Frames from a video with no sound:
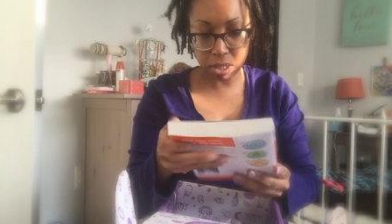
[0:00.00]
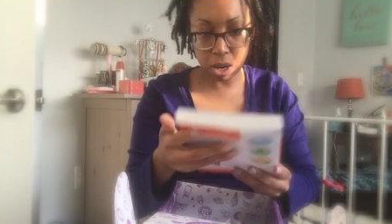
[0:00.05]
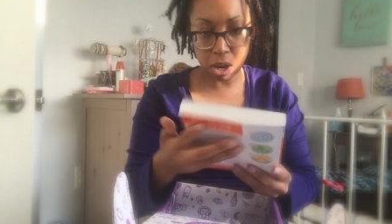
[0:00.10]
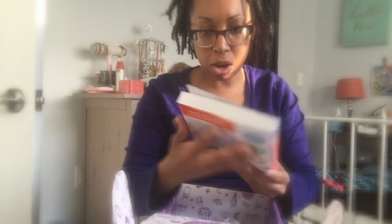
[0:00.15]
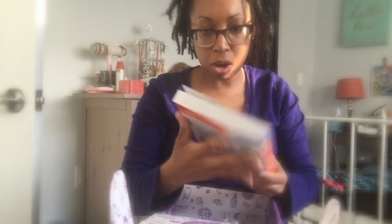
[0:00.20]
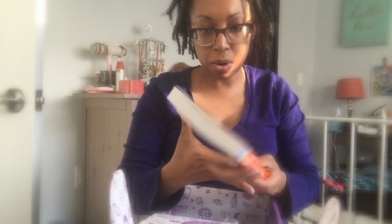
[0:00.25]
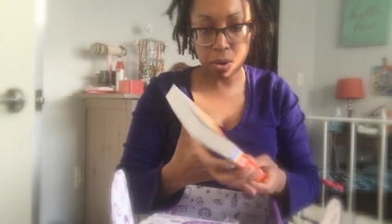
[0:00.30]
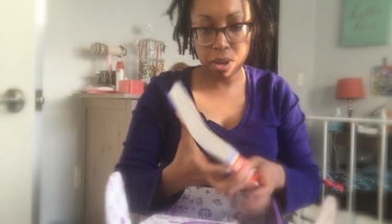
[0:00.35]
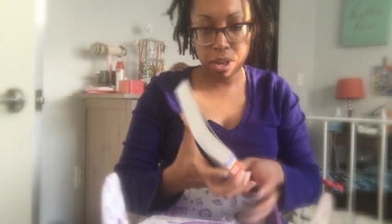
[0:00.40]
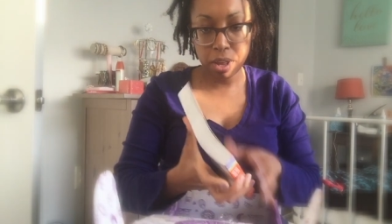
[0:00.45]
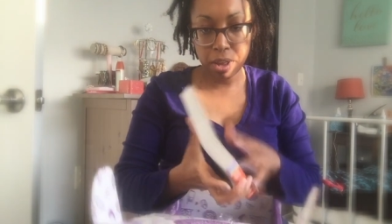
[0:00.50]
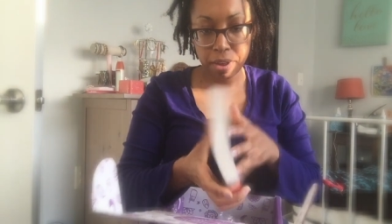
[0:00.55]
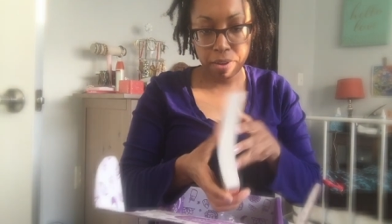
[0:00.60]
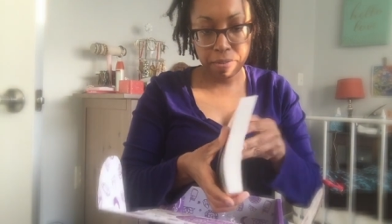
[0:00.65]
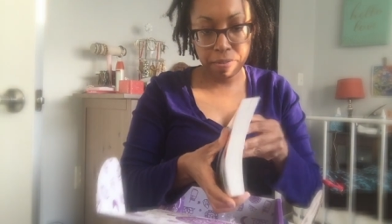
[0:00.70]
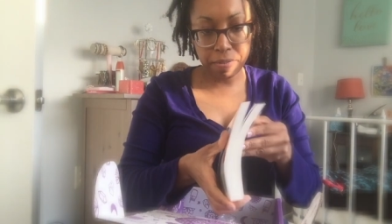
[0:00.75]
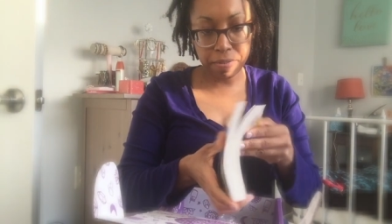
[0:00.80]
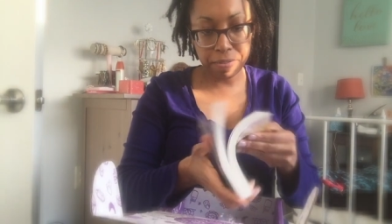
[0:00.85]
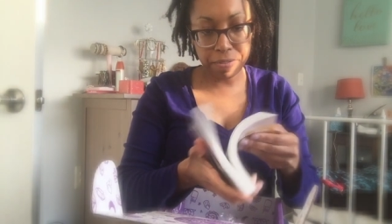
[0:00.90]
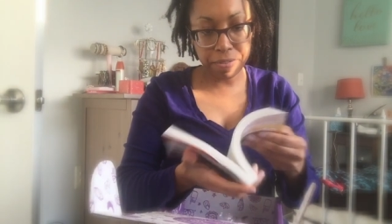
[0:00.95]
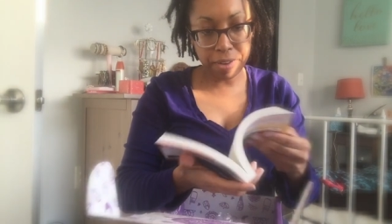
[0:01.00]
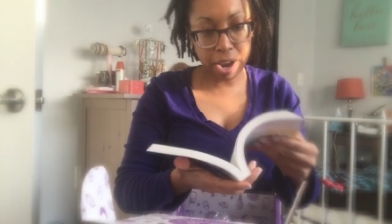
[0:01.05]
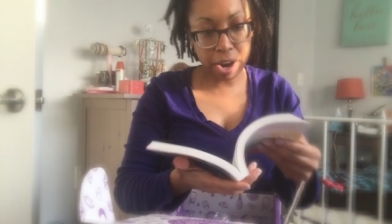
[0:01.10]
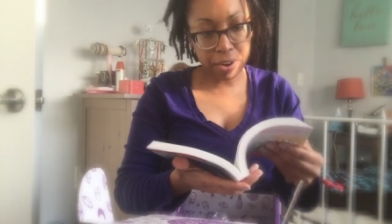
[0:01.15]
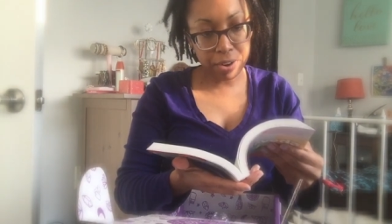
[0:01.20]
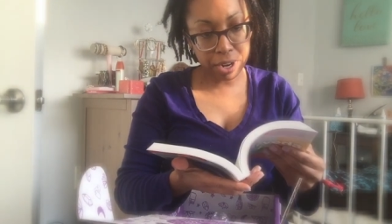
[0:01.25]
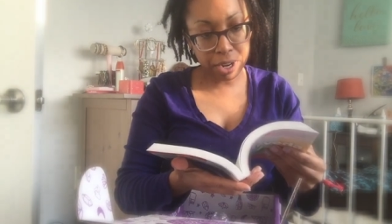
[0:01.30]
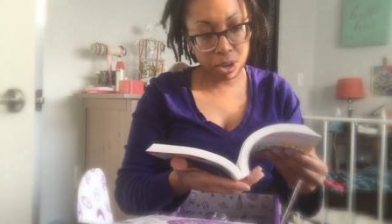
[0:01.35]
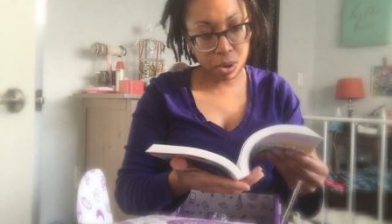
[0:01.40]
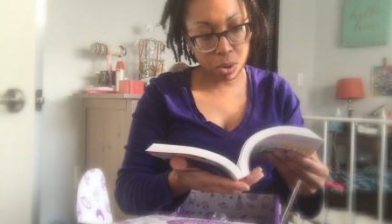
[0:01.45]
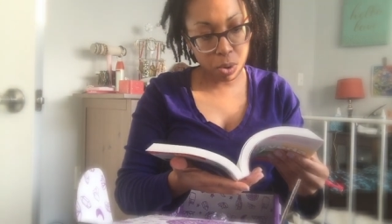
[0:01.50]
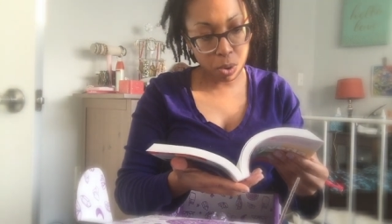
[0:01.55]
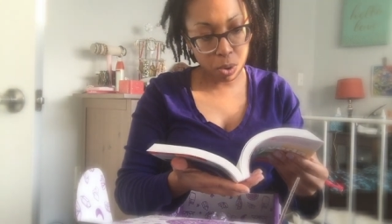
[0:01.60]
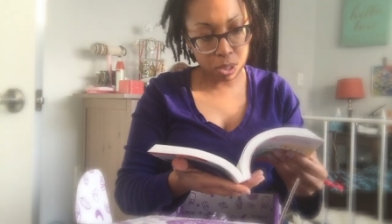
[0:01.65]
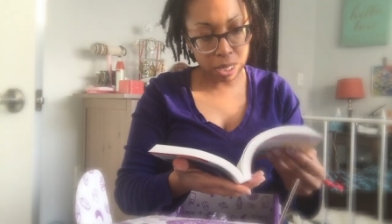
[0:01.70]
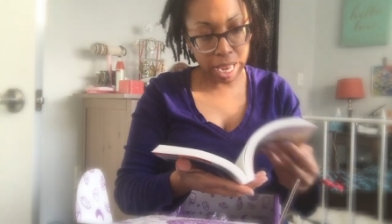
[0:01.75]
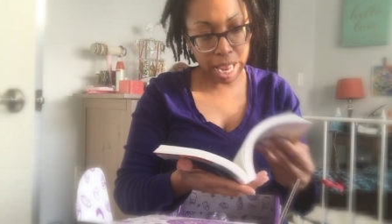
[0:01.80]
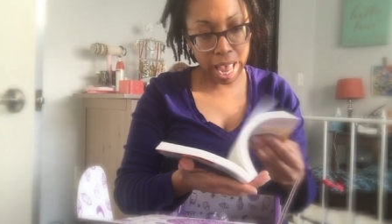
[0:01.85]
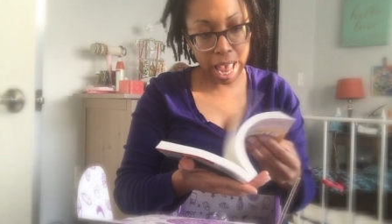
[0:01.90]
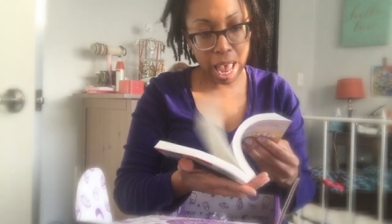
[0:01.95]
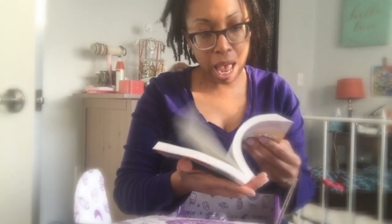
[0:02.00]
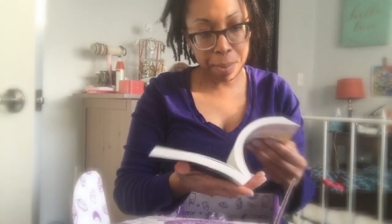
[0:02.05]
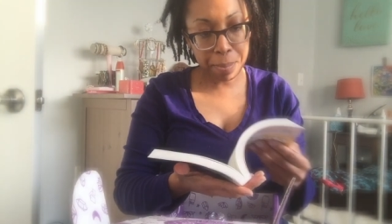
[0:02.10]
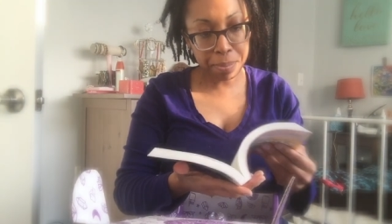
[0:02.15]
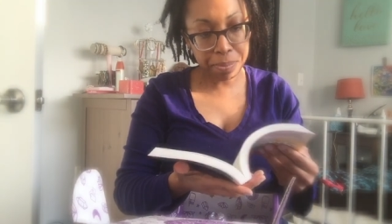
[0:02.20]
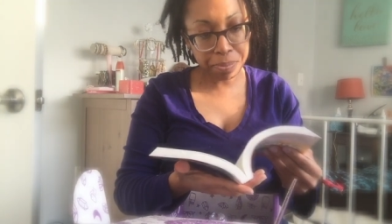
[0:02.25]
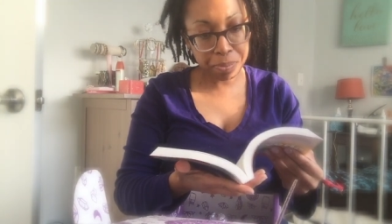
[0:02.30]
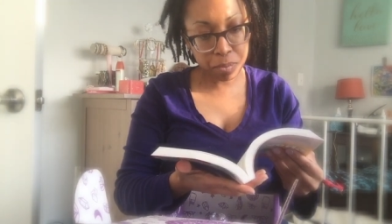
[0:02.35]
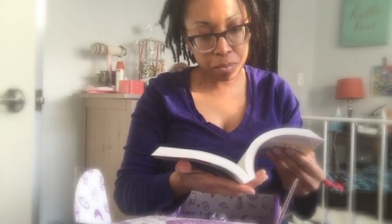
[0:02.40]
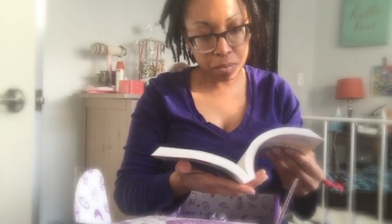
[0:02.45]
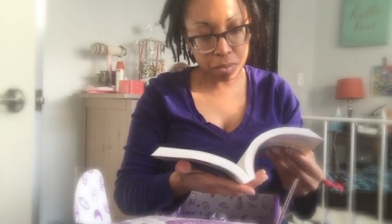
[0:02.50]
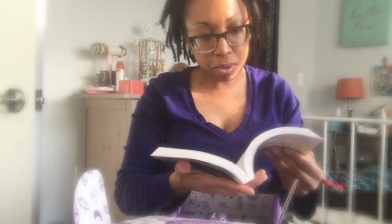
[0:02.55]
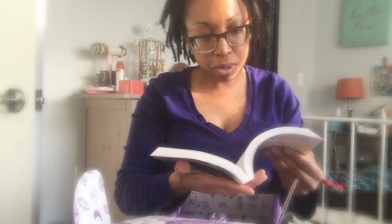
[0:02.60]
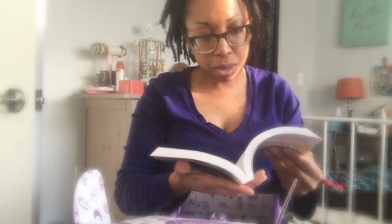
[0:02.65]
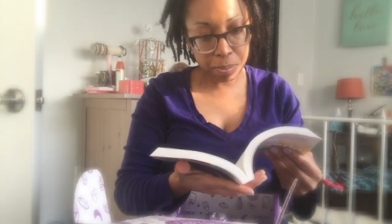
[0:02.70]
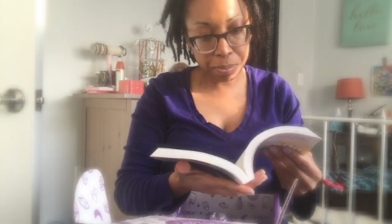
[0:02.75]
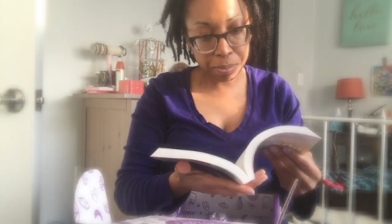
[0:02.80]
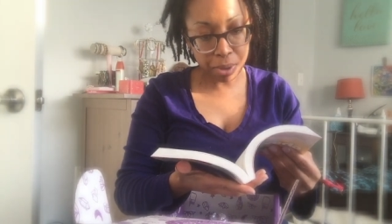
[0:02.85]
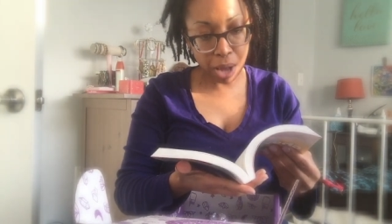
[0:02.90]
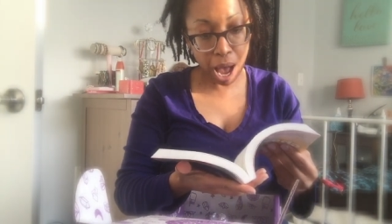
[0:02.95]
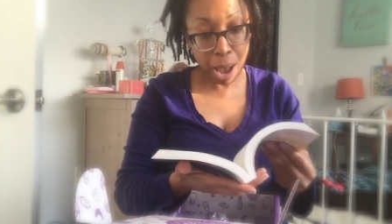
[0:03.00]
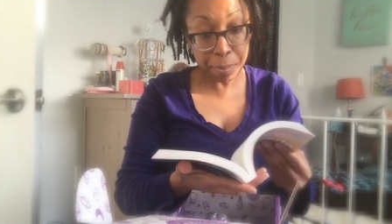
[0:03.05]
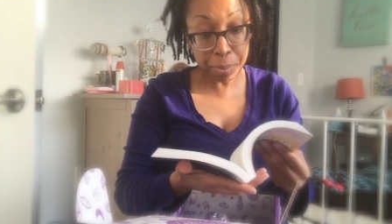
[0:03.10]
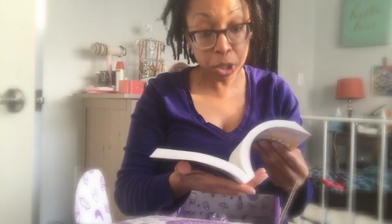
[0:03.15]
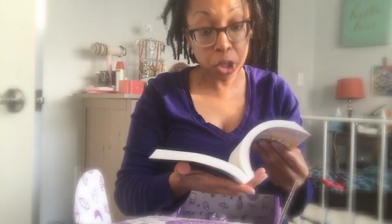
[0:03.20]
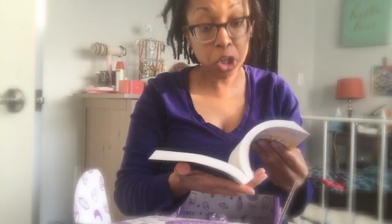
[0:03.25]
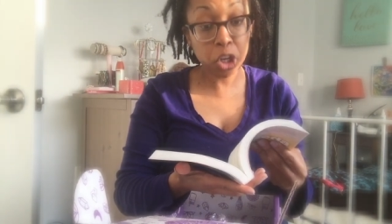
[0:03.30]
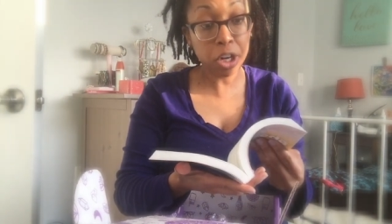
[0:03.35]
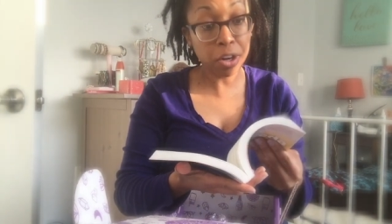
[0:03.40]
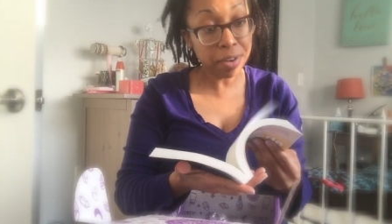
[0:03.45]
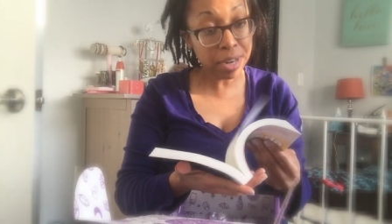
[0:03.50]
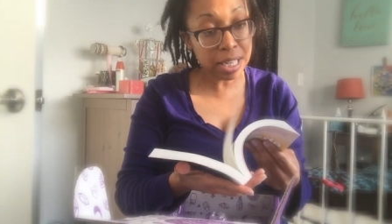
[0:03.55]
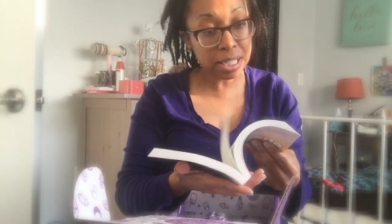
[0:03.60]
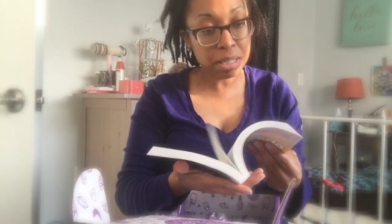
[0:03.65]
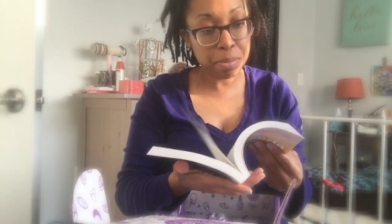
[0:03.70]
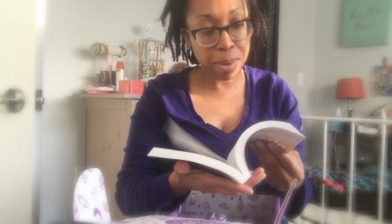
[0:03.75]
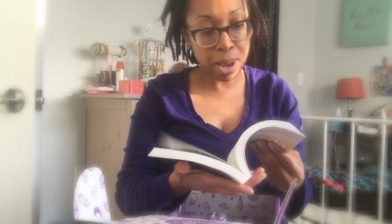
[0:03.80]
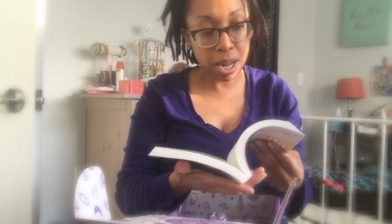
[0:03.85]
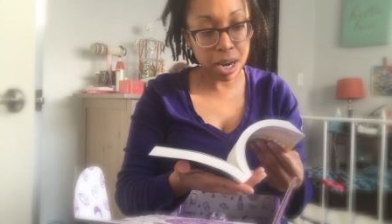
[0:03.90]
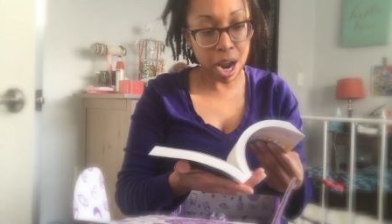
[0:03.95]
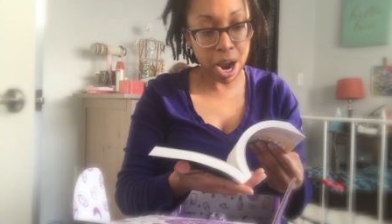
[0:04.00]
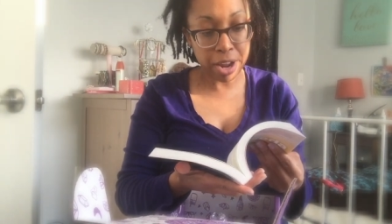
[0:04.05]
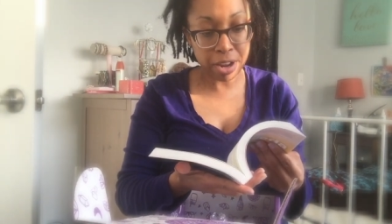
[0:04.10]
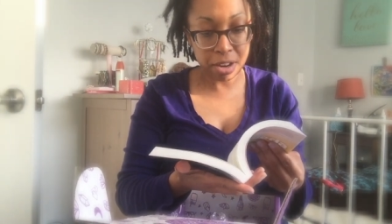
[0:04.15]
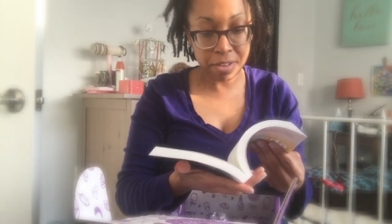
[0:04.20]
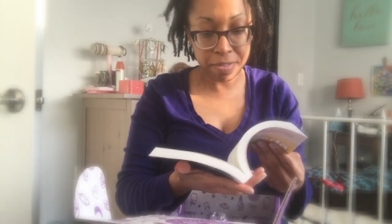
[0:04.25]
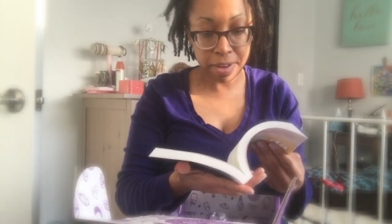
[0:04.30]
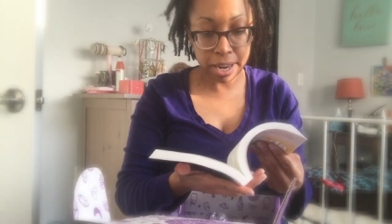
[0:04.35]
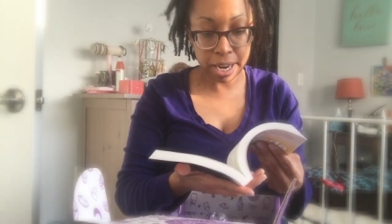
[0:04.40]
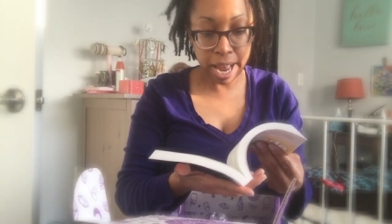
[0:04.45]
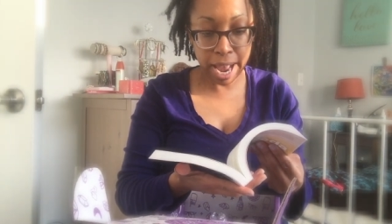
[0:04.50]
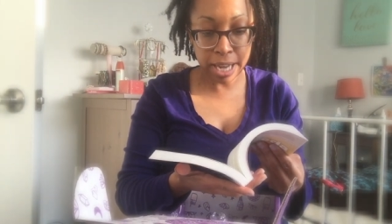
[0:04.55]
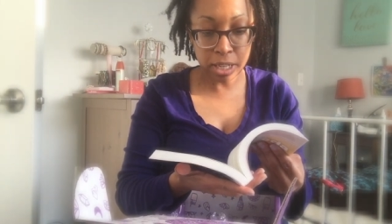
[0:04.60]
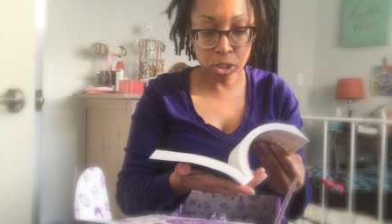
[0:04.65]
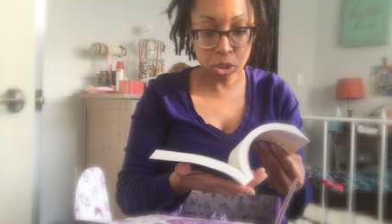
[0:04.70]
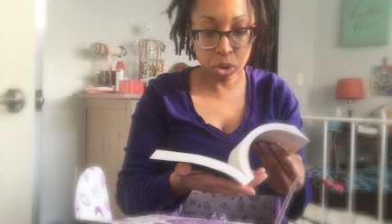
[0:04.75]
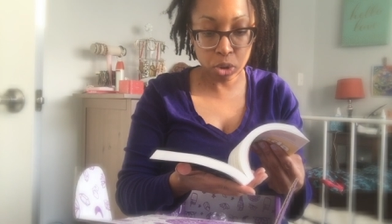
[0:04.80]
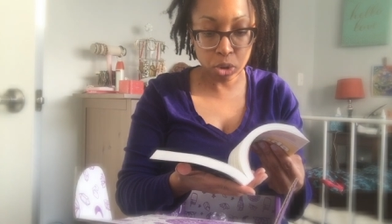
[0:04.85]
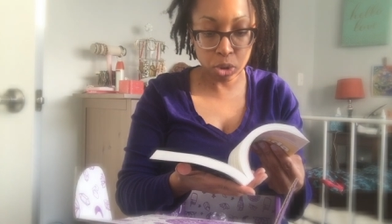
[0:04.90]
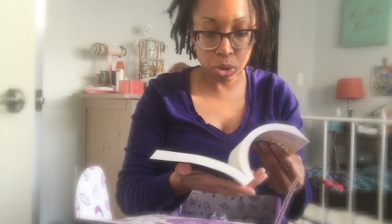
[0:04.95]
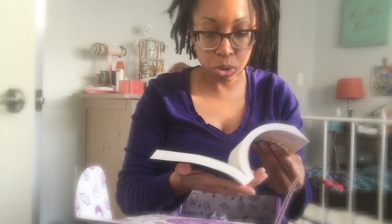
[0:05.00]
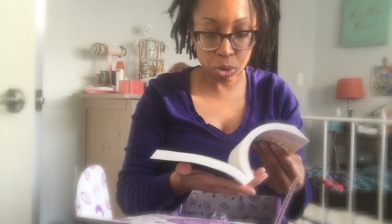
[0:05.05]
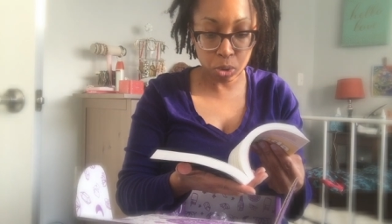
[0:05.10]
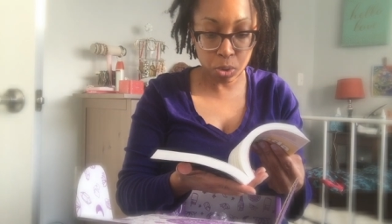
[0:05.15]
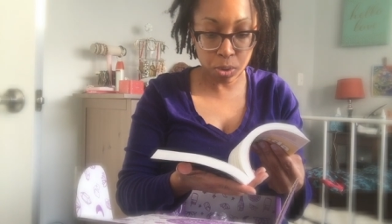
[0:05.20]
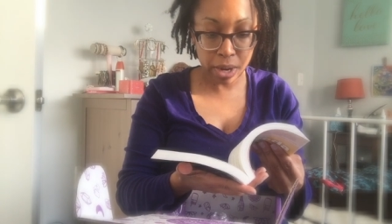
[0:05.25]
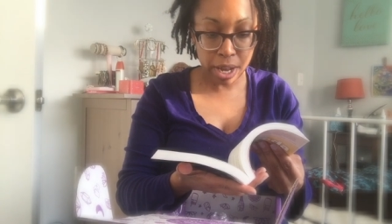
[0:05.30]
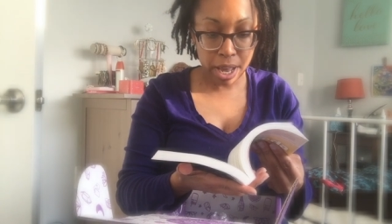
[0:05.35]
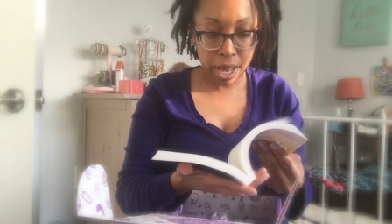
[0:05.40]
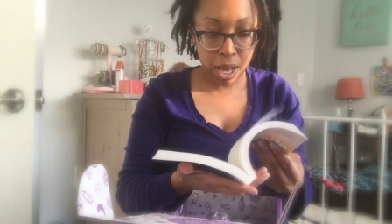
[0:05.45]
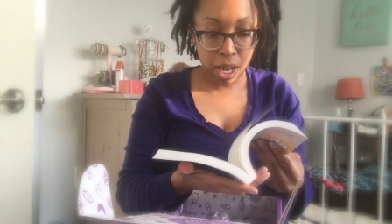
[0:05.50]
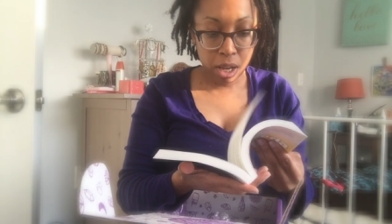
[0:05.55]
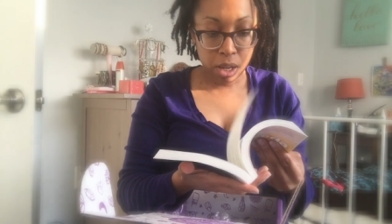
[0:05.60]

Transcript: So very cool. I'm curious about Ayurveda. I do